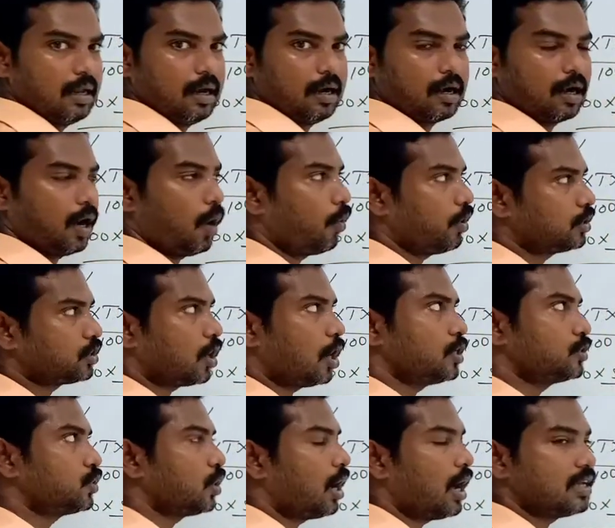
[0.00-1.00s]
Now he is
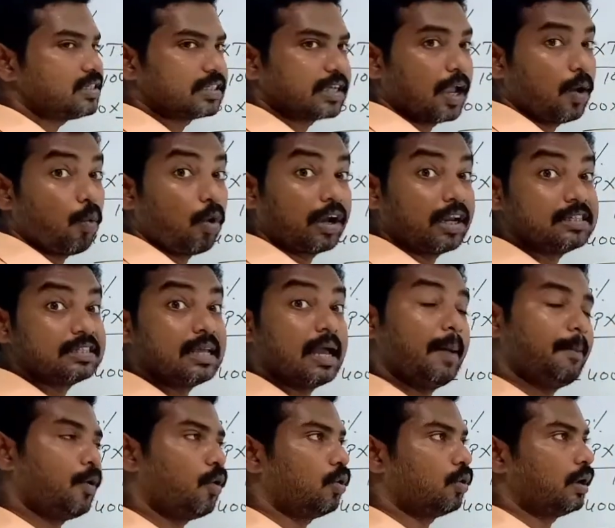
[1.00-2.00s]
also asking what is the
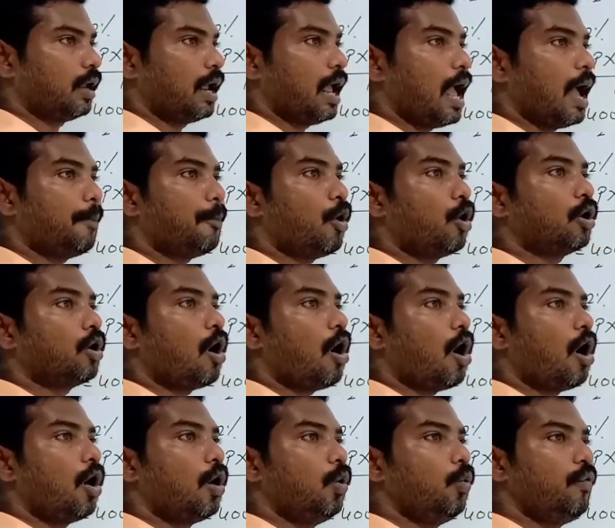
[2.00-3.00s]
amount. Amount
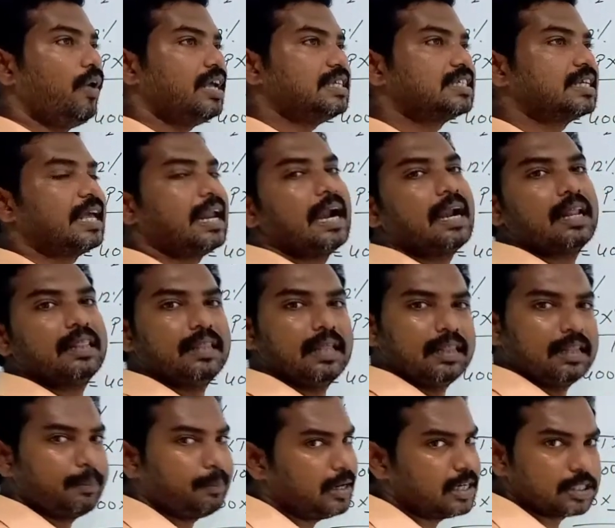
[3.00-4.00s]
always greater than
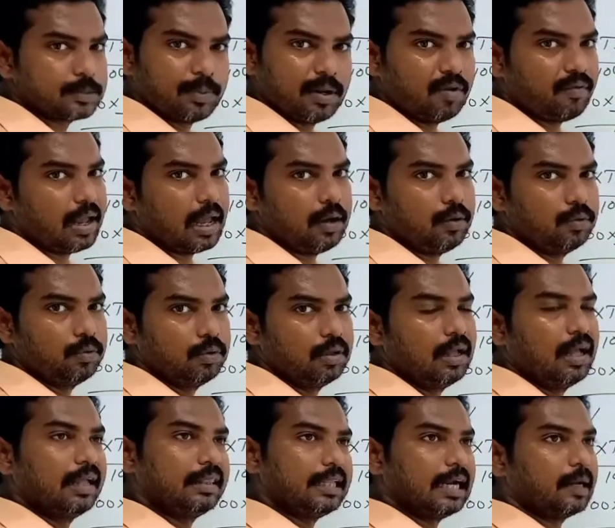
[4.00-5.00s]
the principal value.
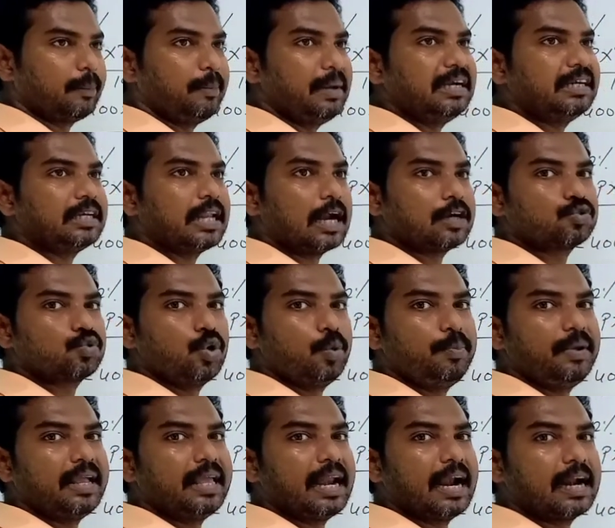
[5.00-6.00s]
That means that should
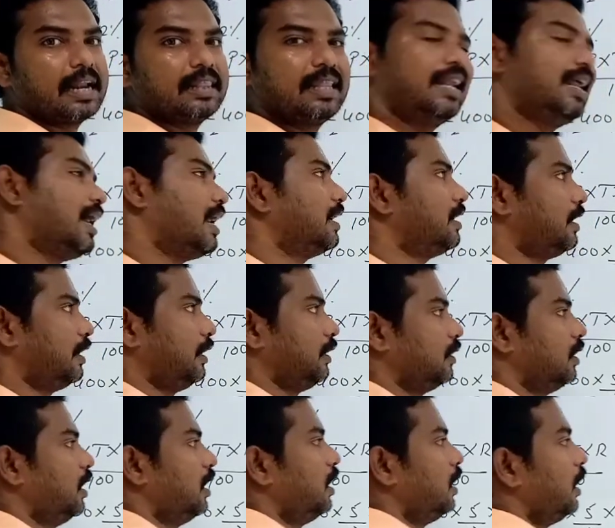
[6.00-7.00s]
be greater than
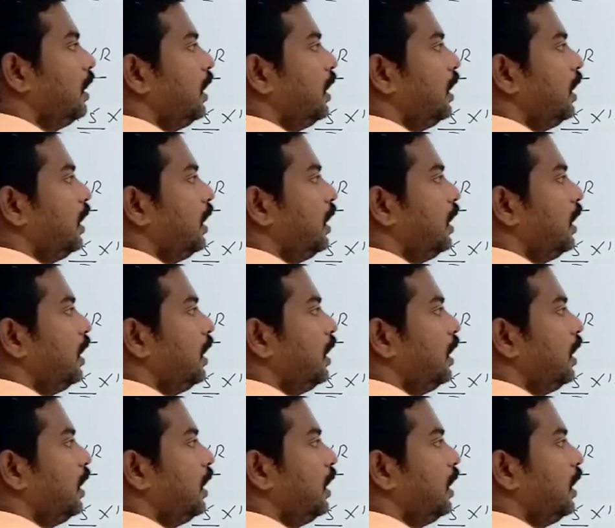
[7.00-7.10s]
100.